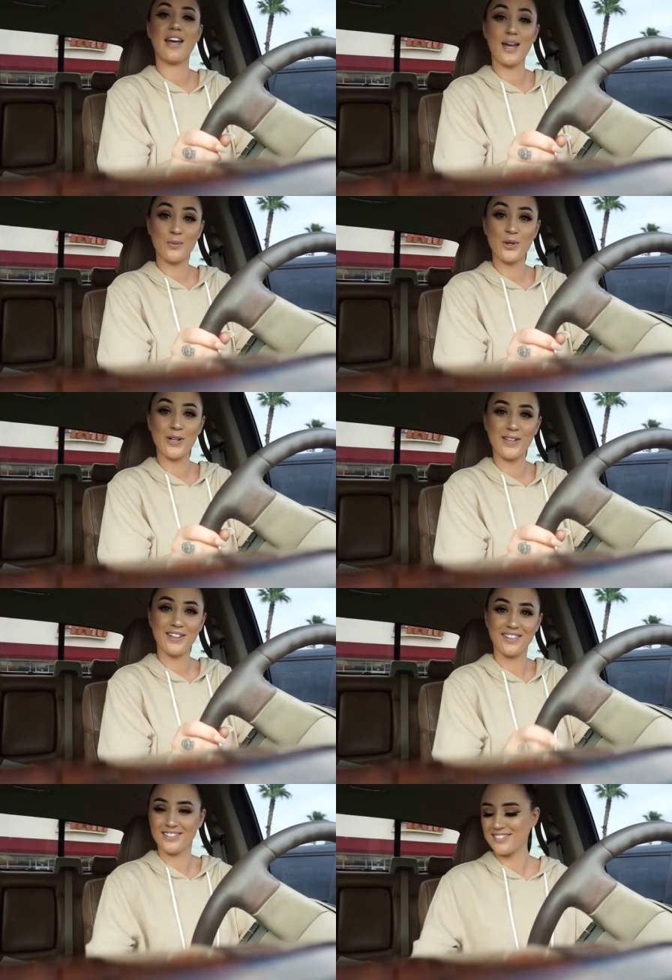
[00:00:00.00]
And we're
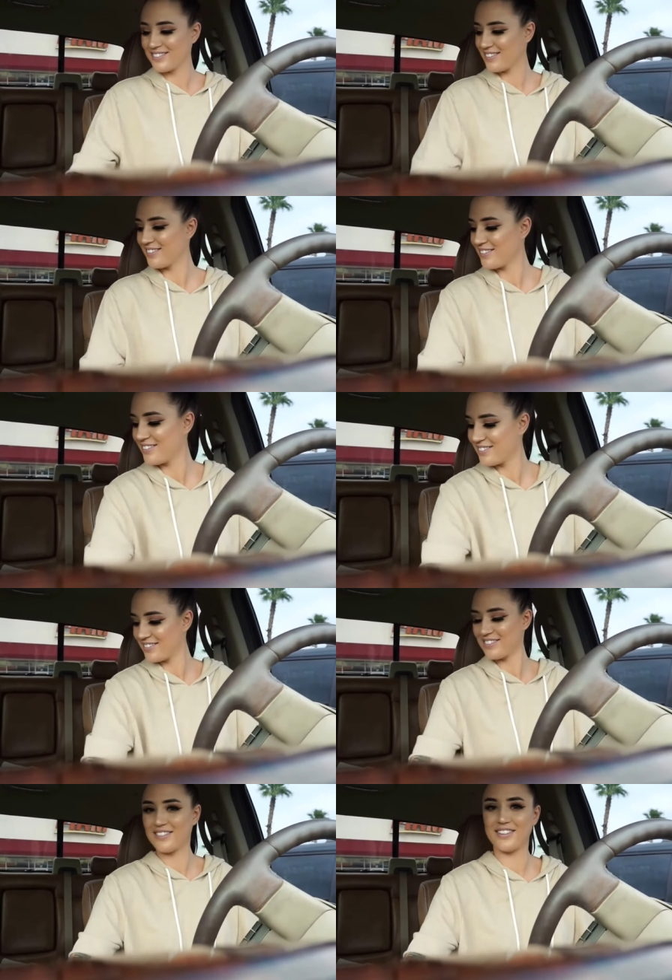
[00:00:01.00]
here.
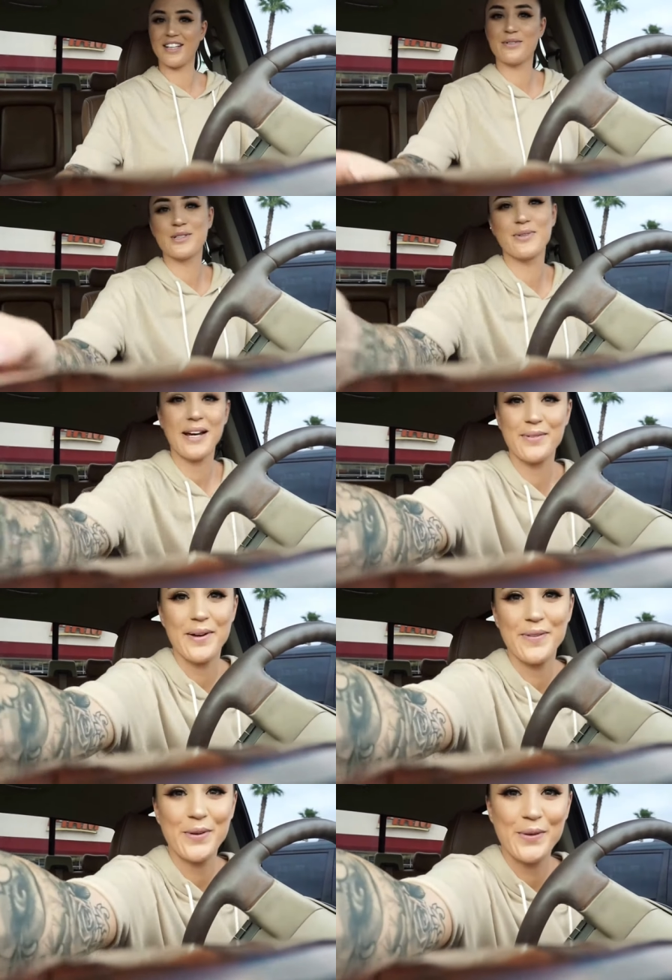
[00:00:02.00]
It was right around the